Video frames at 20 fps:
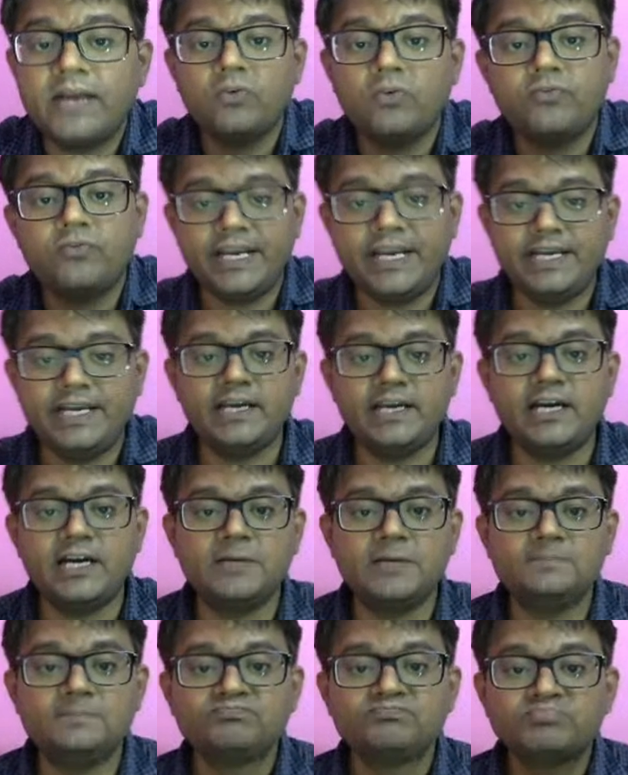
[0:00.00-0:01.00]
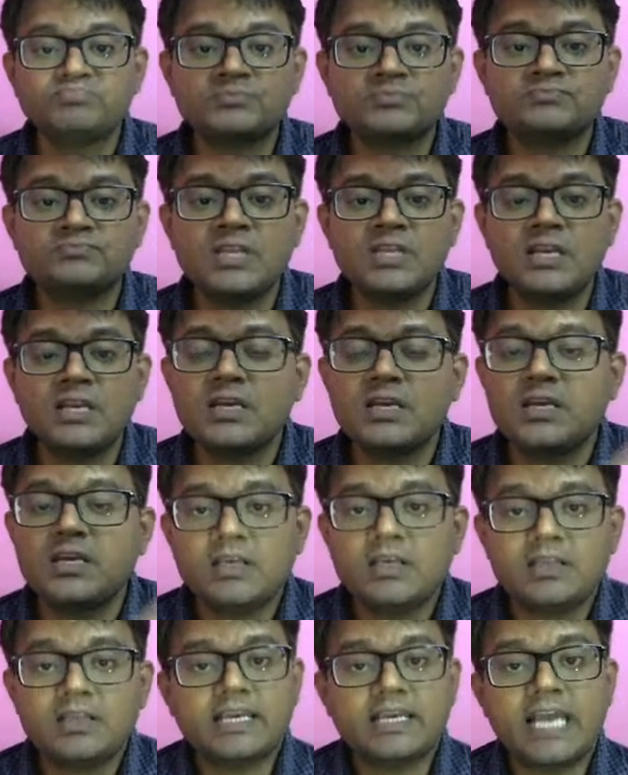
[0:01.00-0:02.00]
to find the
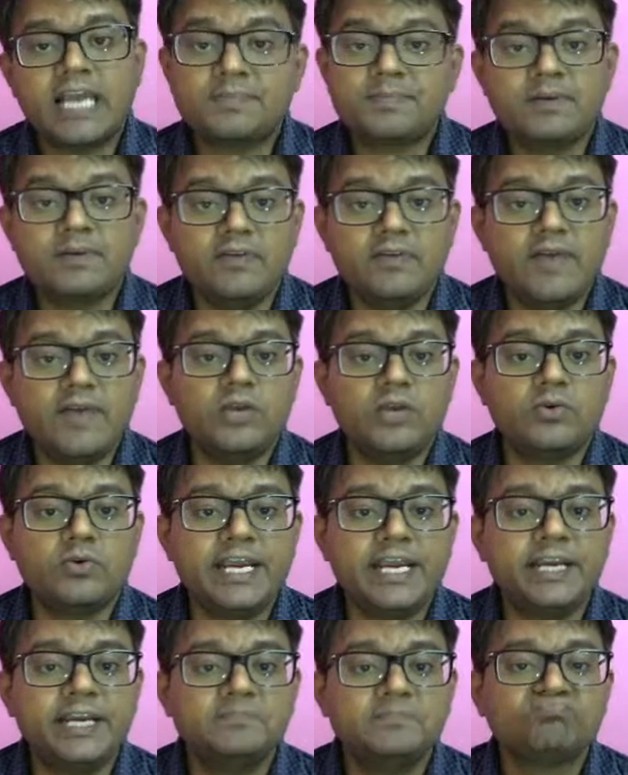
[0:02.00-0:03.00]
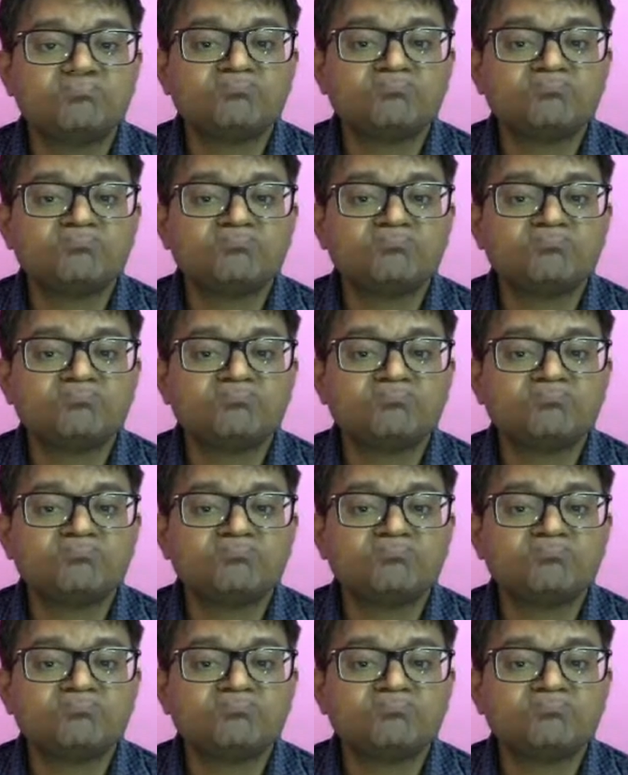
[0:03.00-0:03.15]
capital V value, right?